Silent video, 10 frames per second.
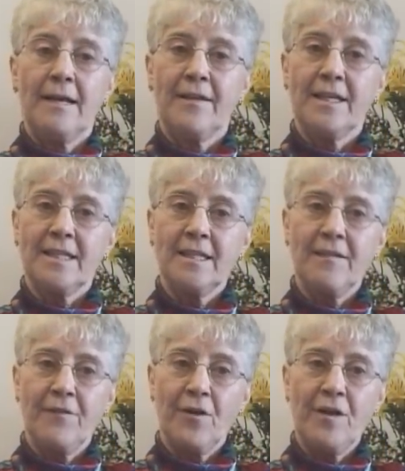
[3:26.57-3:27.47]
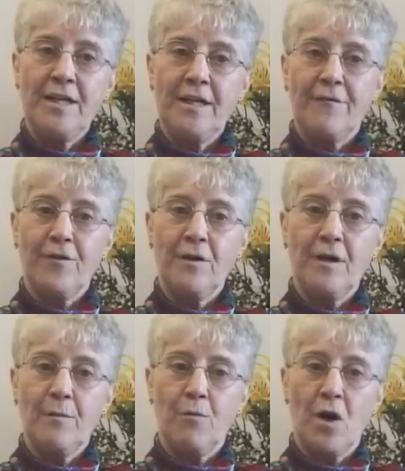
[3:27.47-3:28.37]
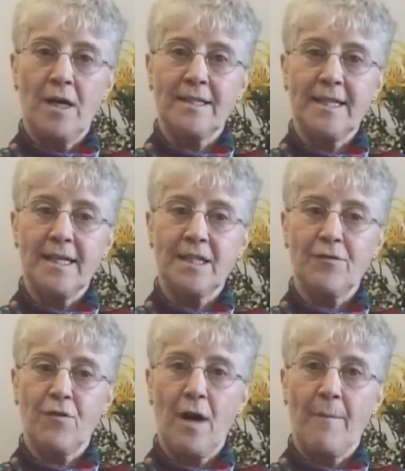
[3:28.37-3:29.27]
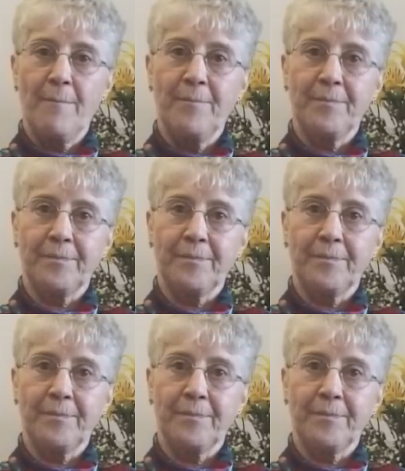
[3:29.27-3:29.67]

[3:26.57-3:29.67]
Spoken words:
This is a very different process from